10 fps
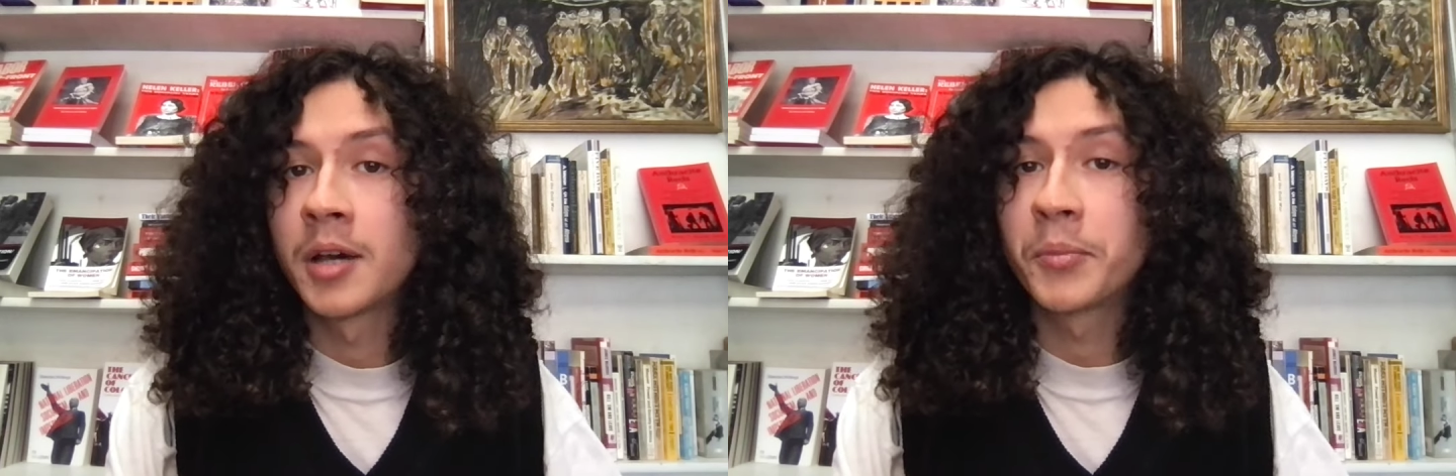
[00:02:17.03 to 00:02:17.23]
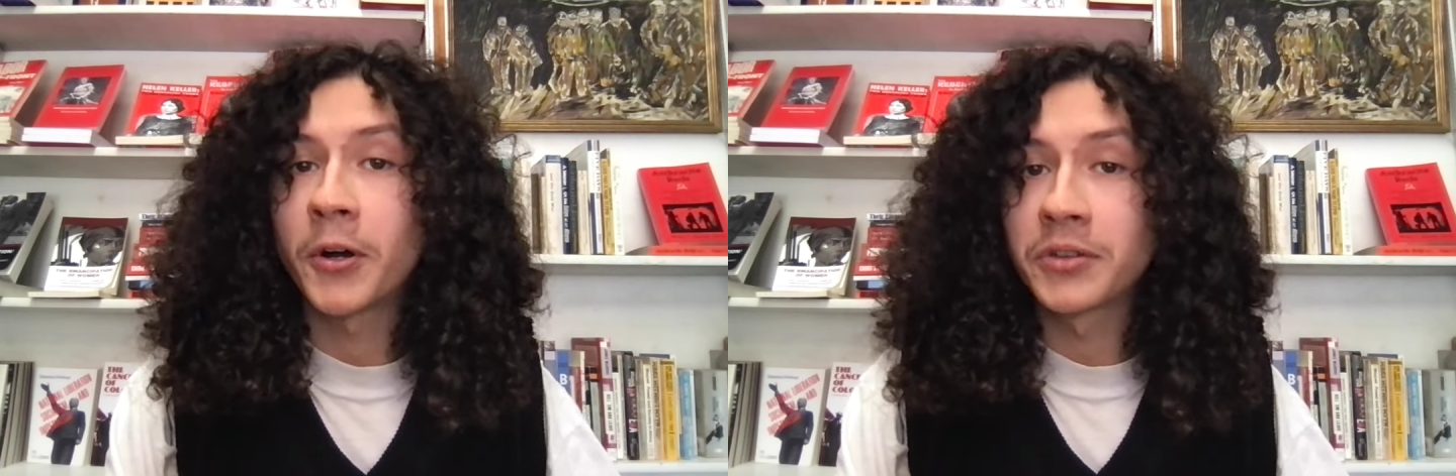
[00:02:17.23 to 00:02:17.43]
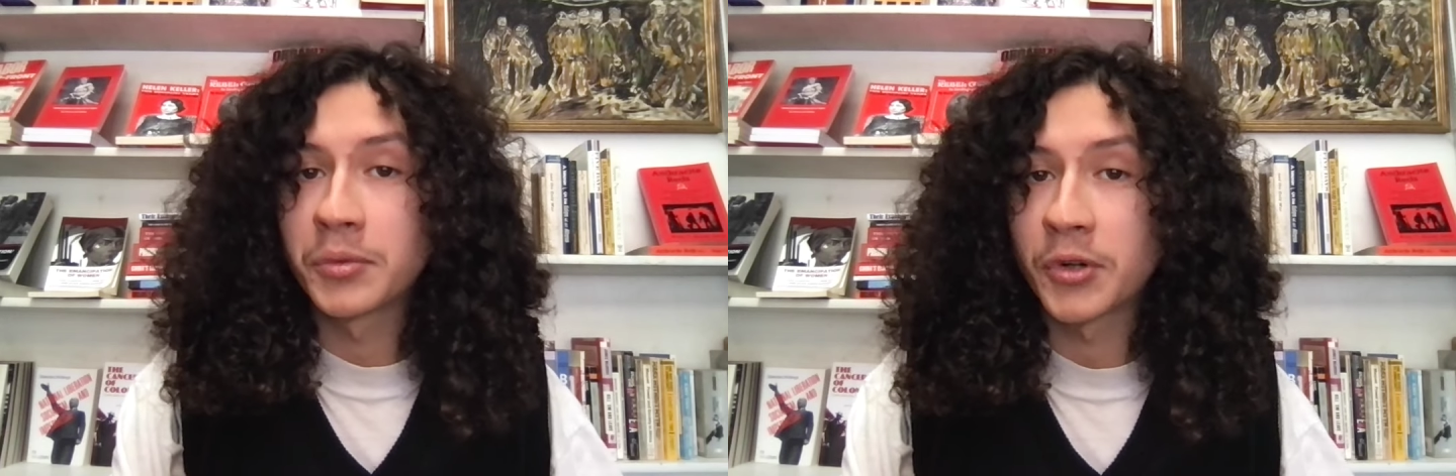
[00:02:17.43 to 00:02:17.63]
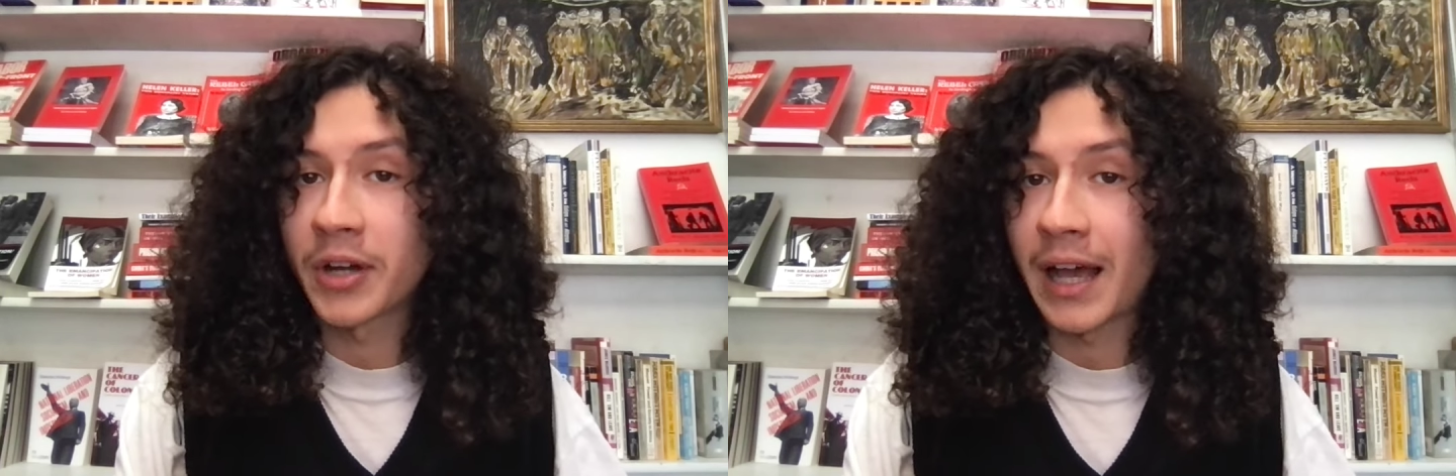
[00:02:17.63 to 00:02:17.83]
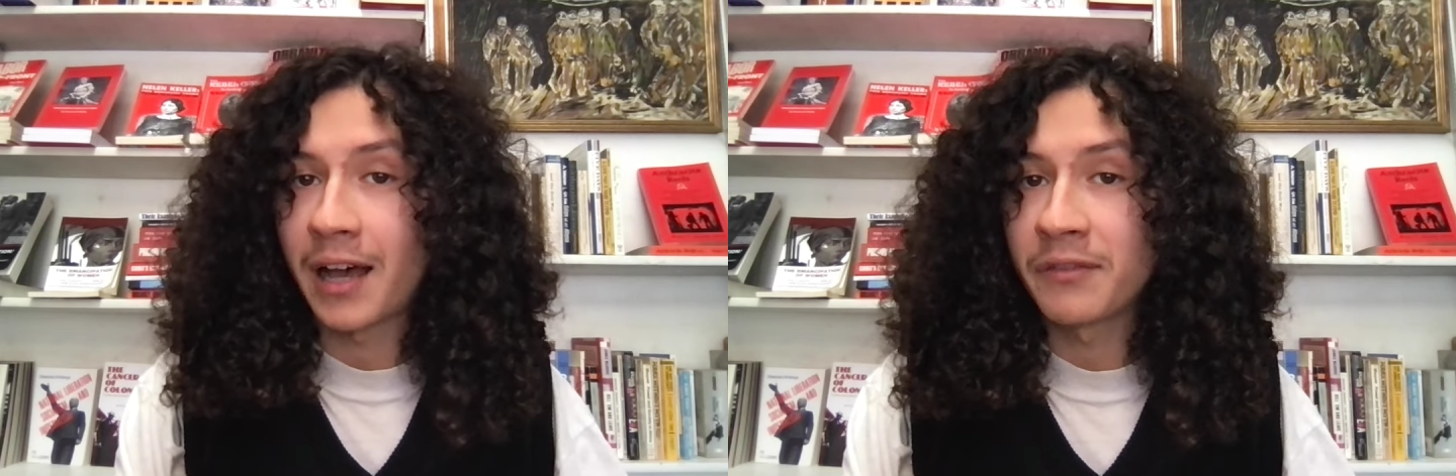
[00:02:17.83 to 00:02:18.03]
Baltimore
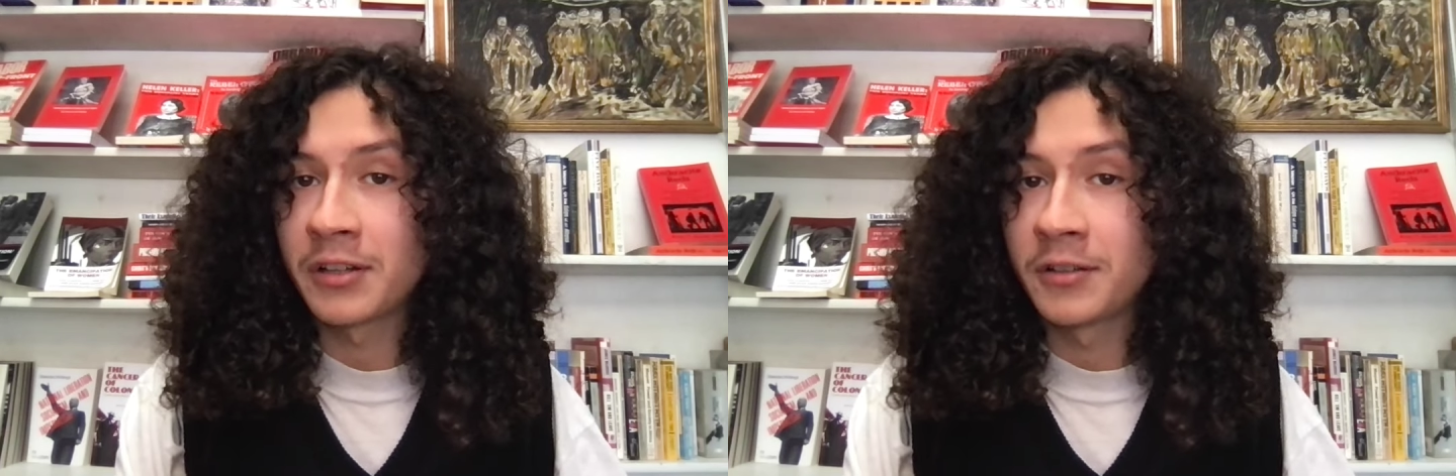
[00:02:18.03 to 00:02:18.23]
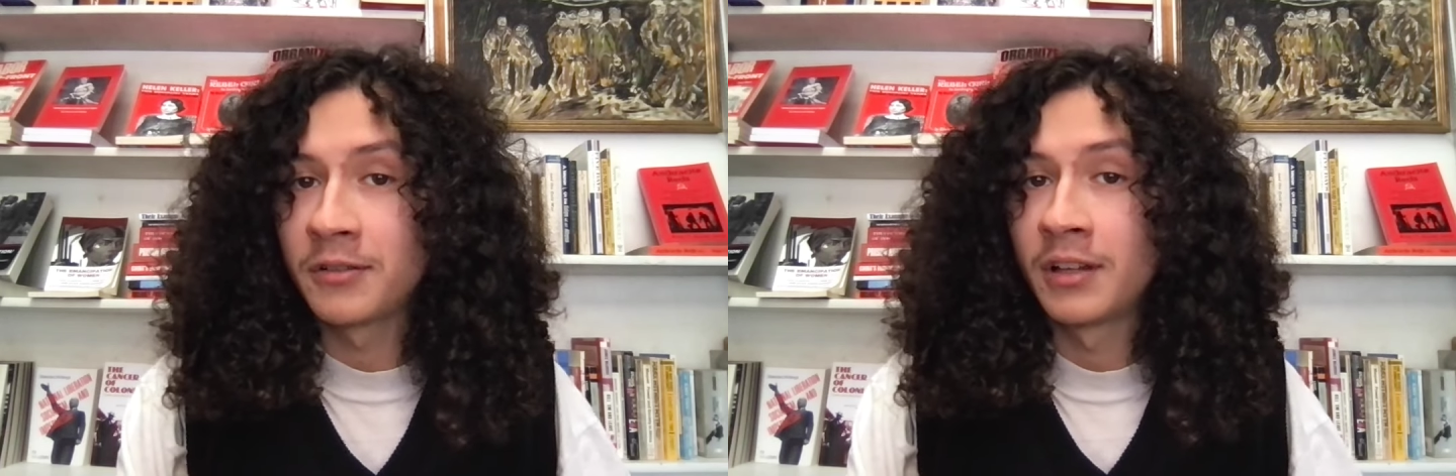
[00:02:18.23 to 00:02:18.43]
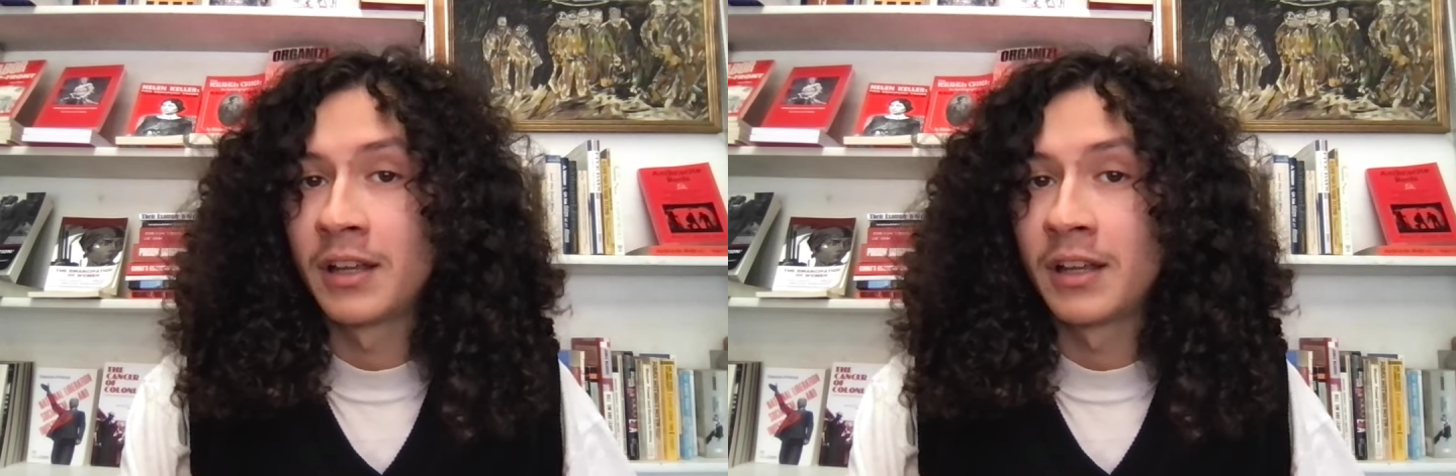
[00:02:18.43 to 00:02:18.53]
Avenue